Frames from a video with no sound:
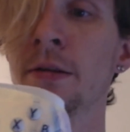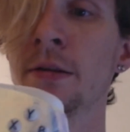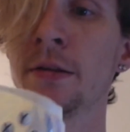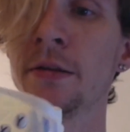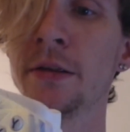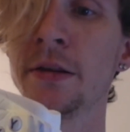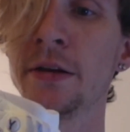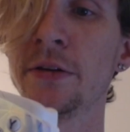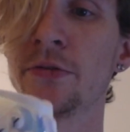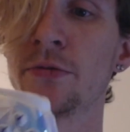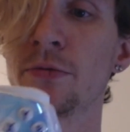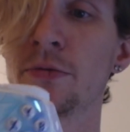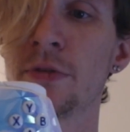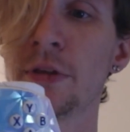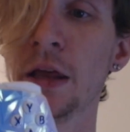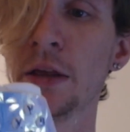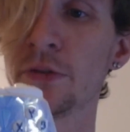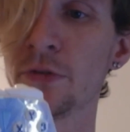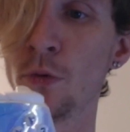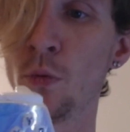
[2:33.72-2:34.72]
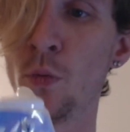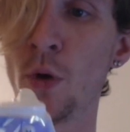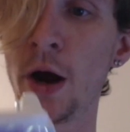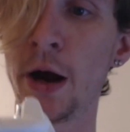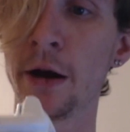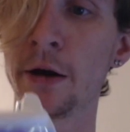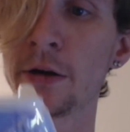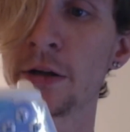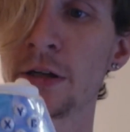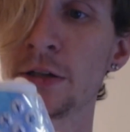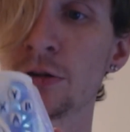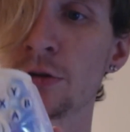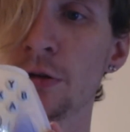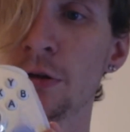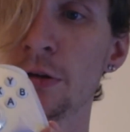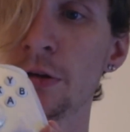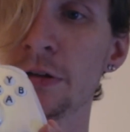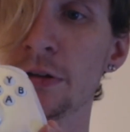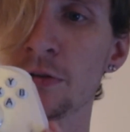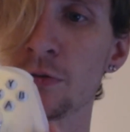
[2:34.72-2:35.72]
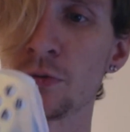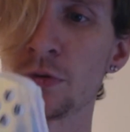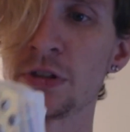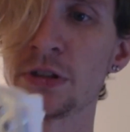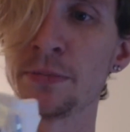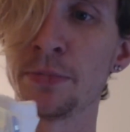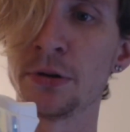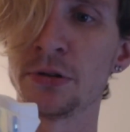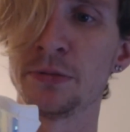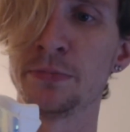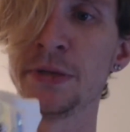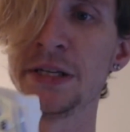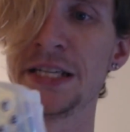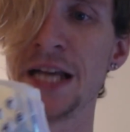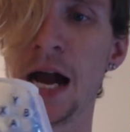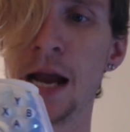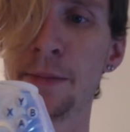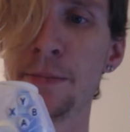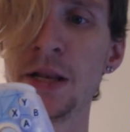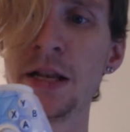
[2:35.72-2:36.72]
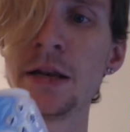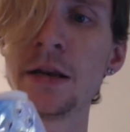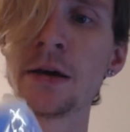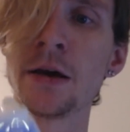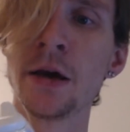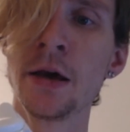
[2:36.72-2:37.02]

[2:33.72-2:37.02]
it's a wired controller. This one's supposed to be diamond.